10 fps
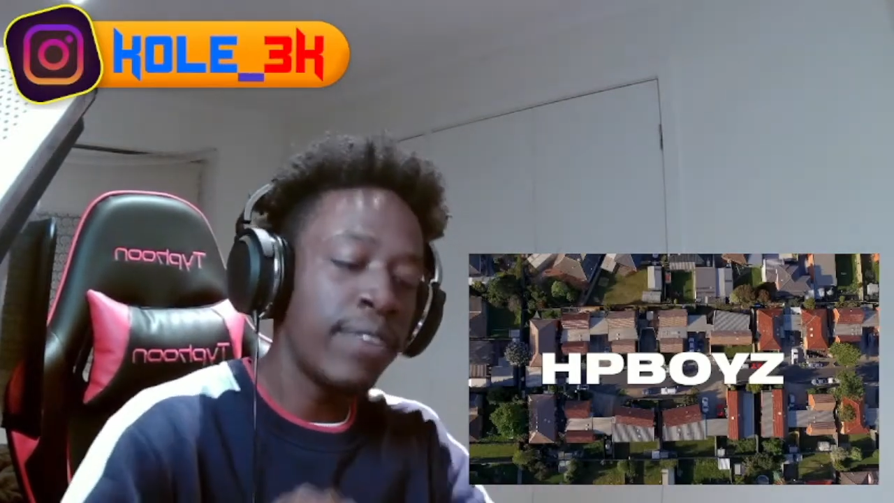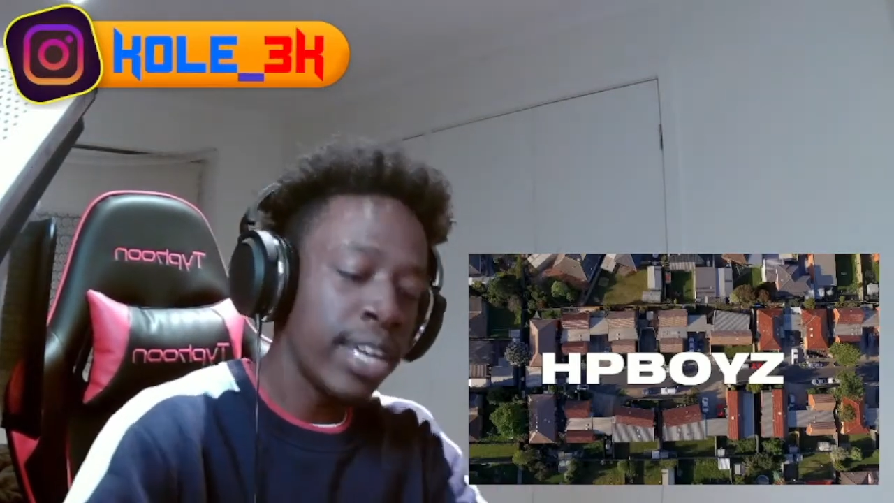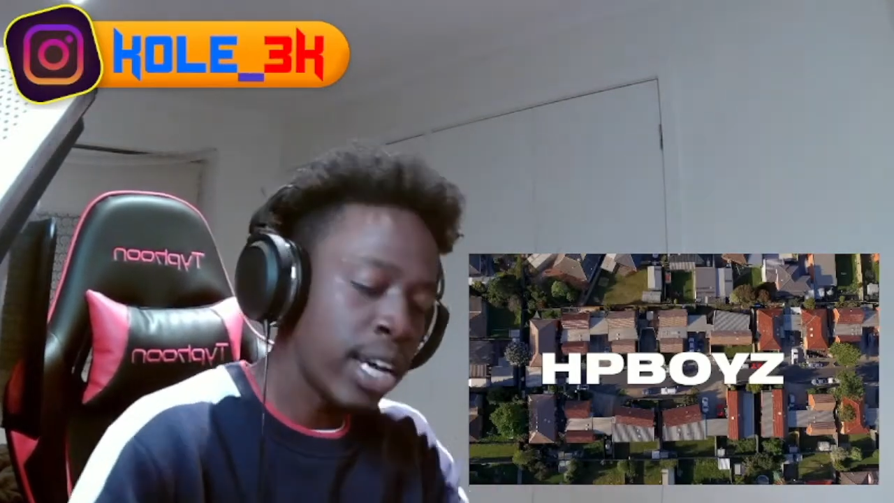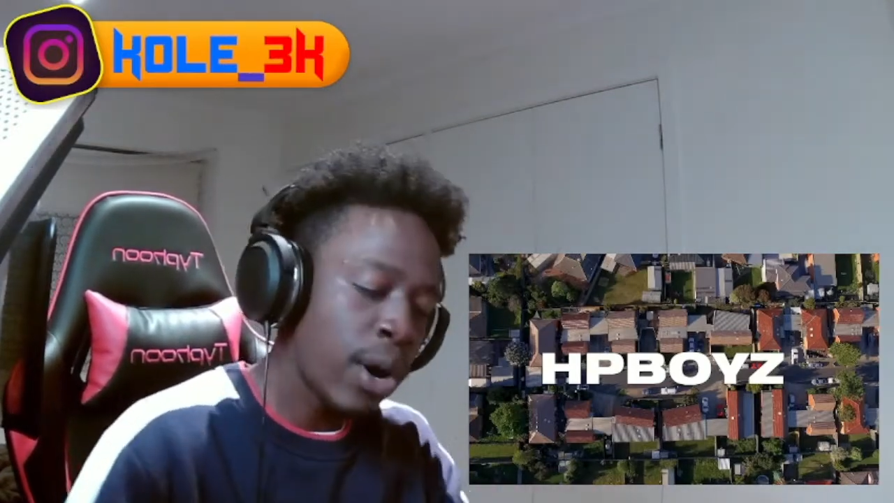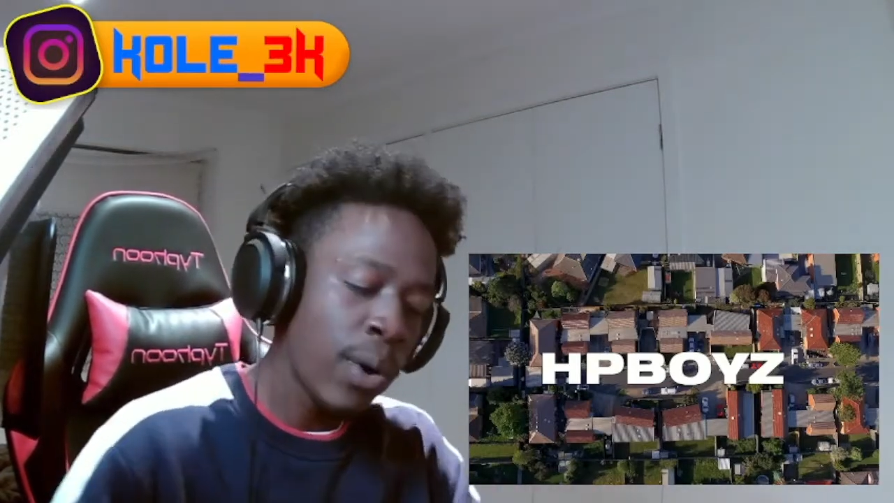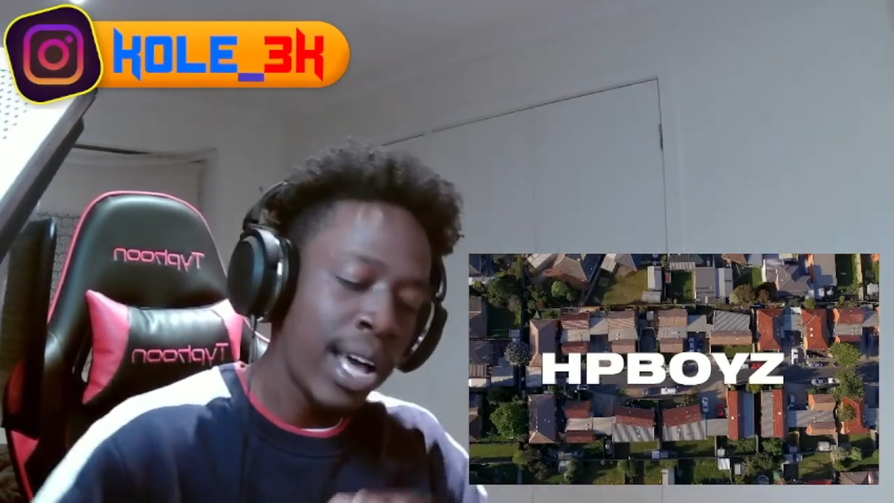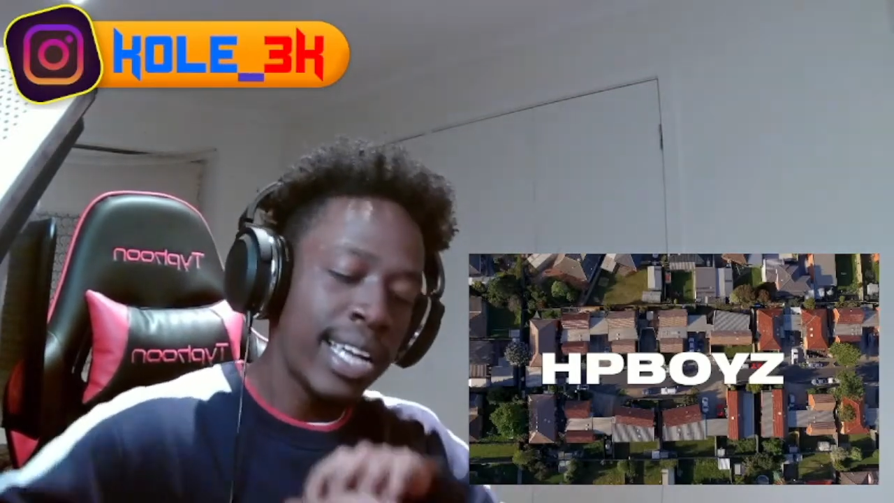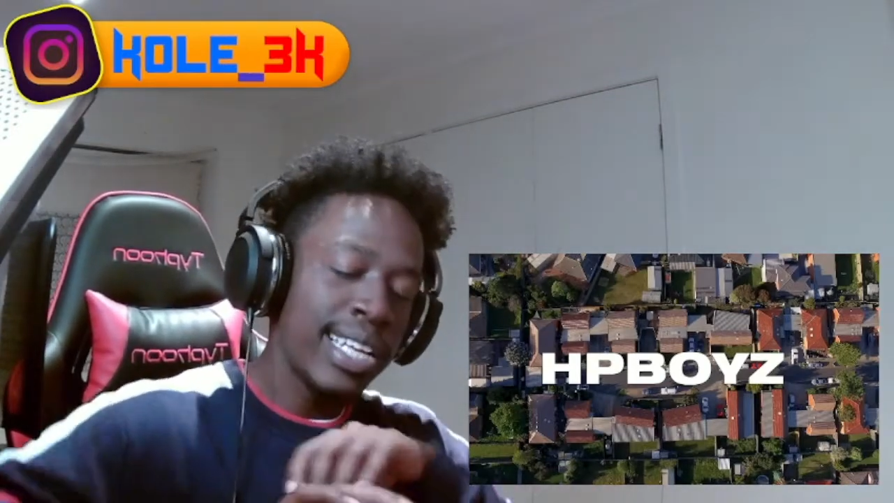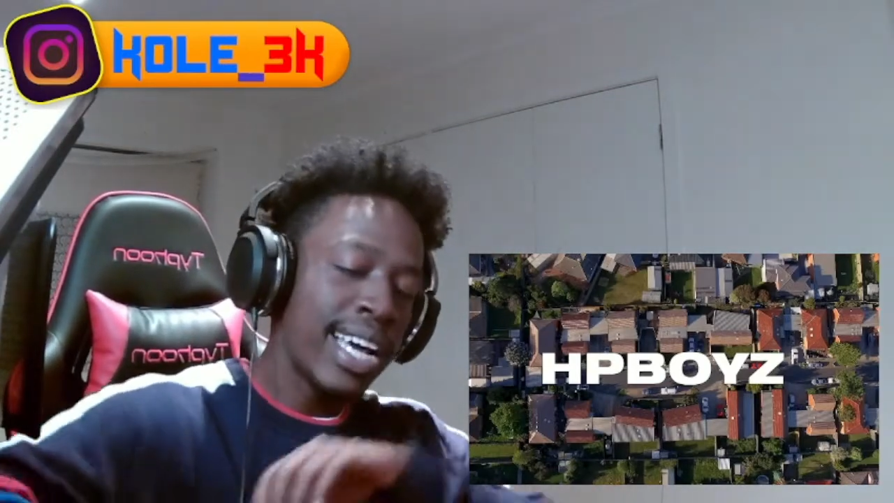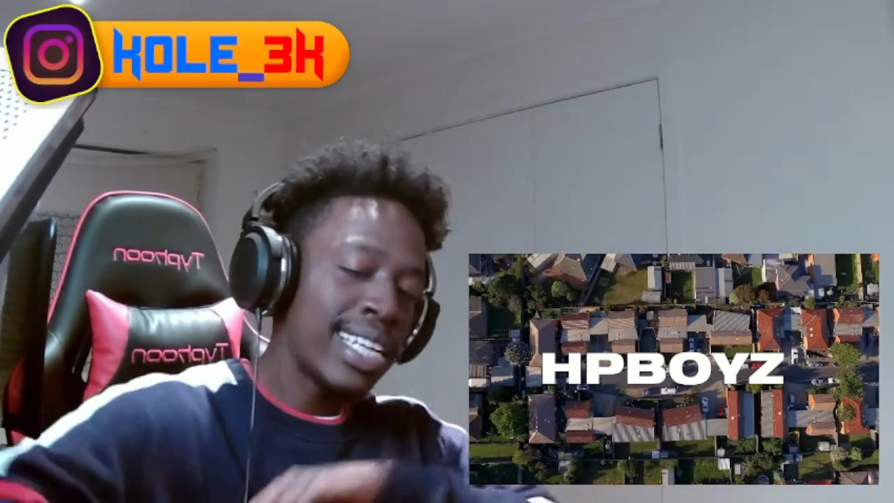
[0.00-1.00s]
video.
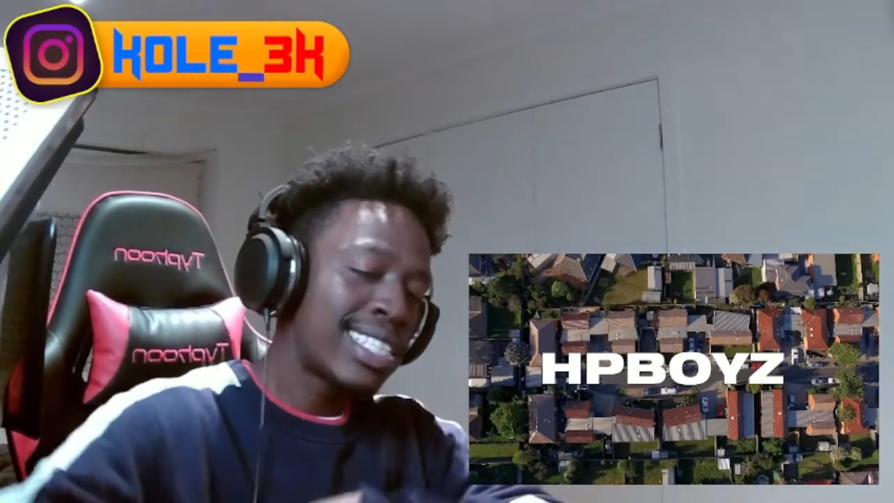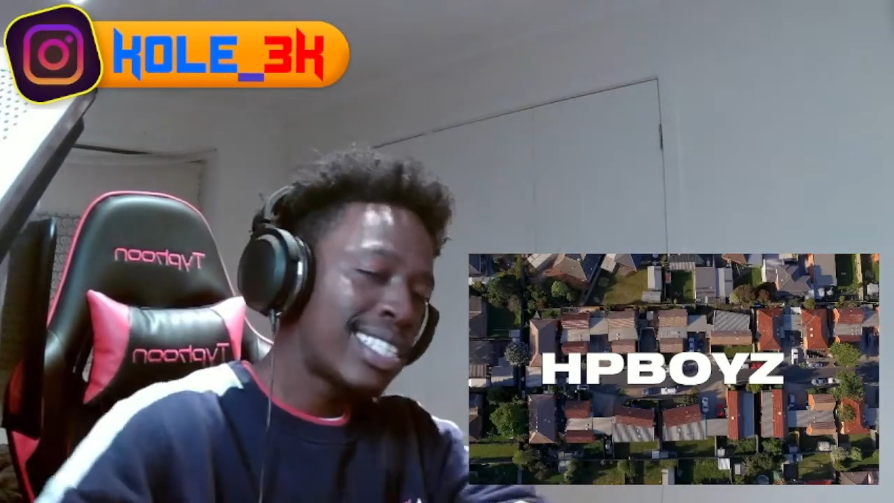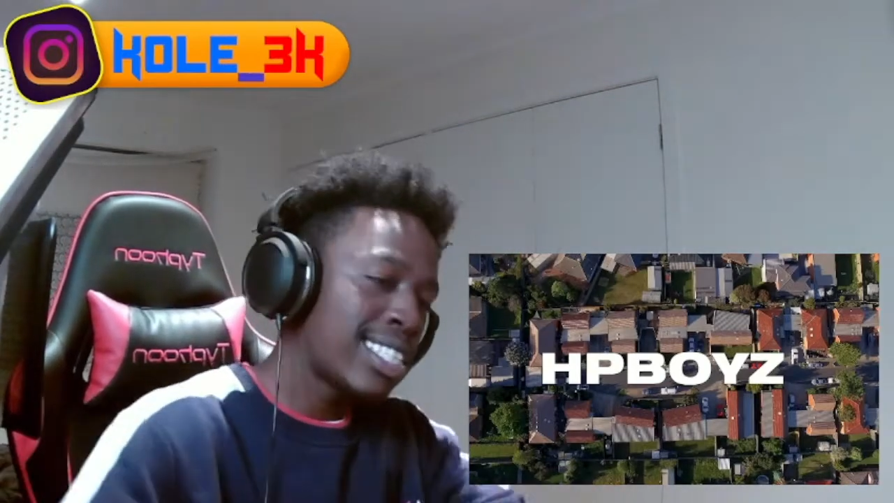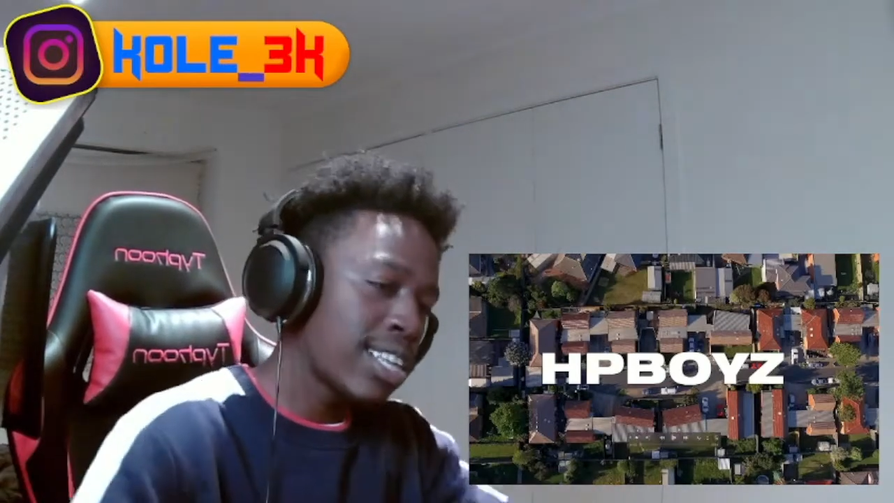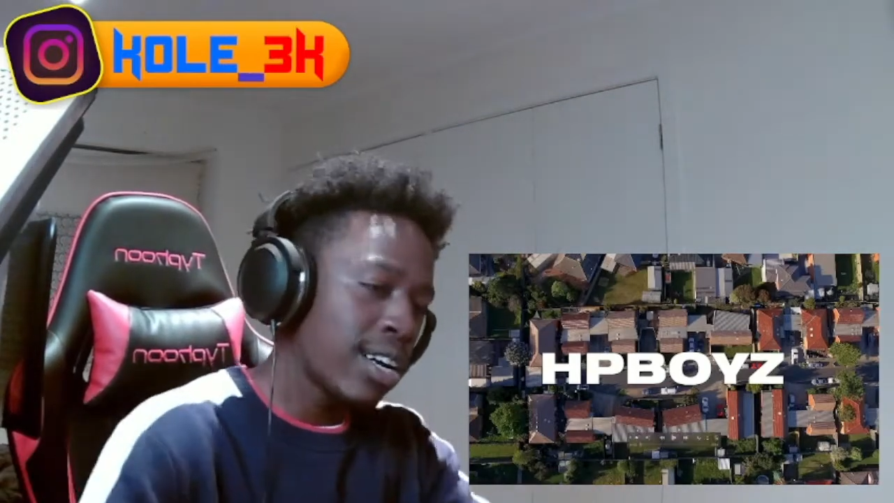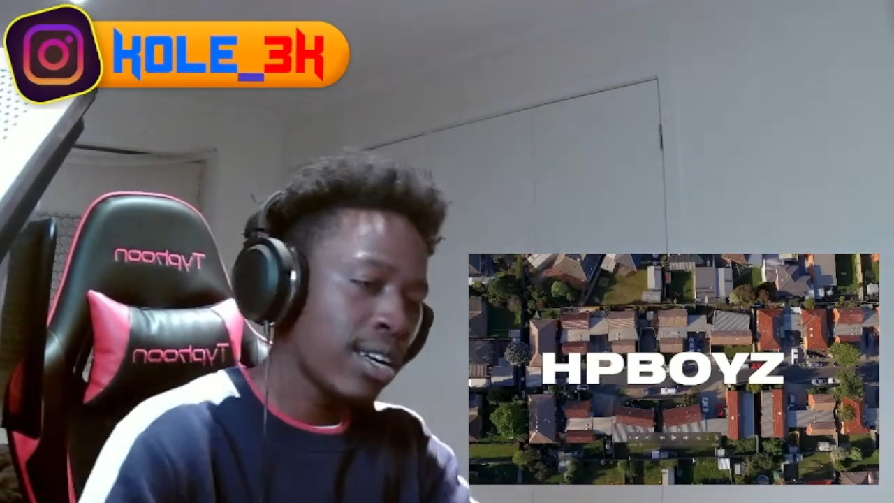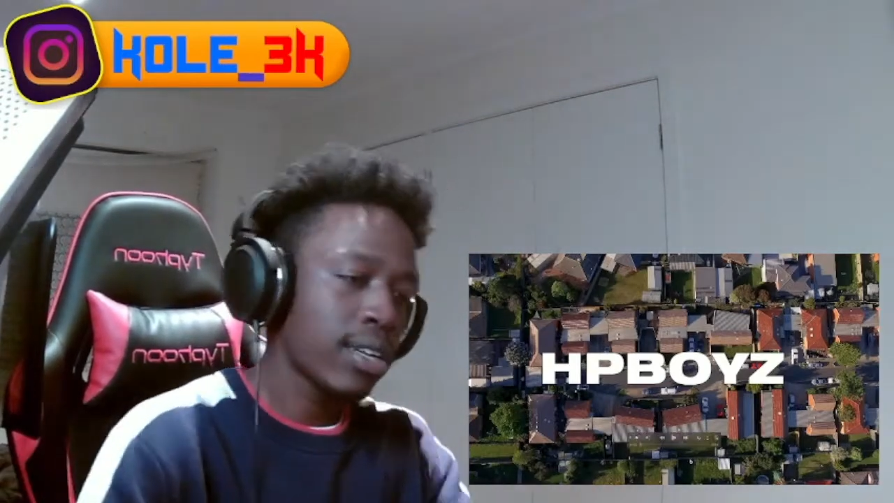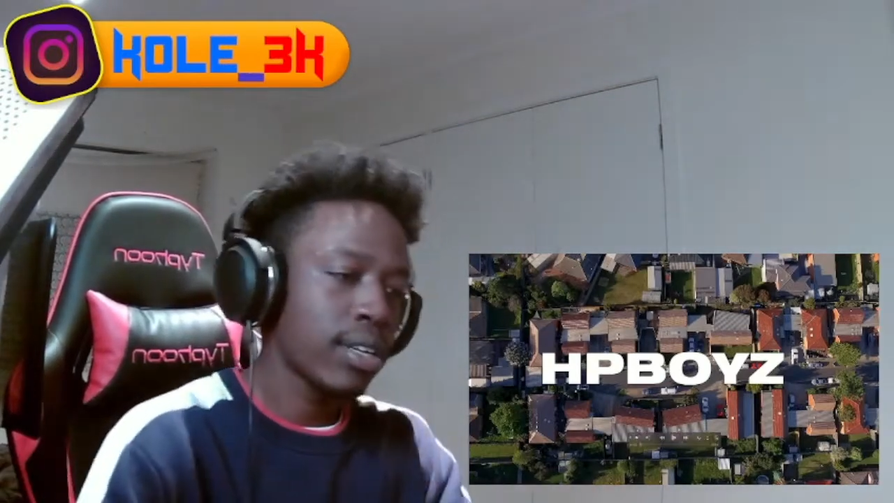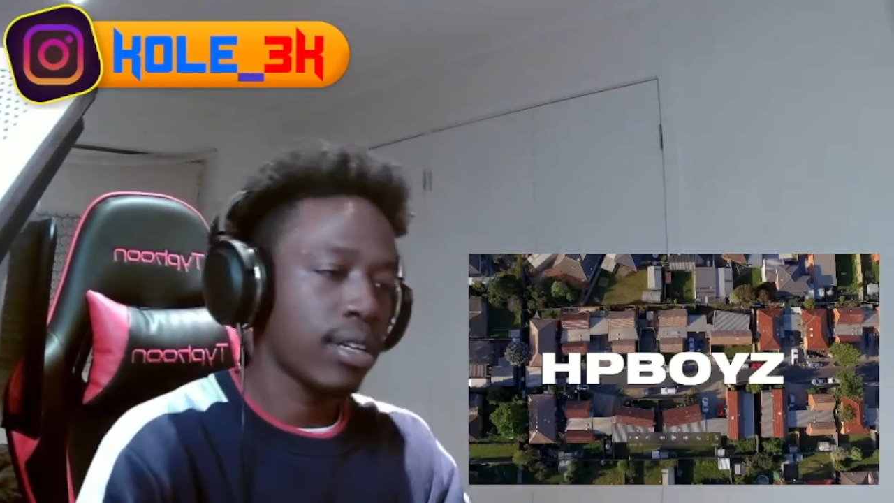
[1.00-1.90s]
Yes sir.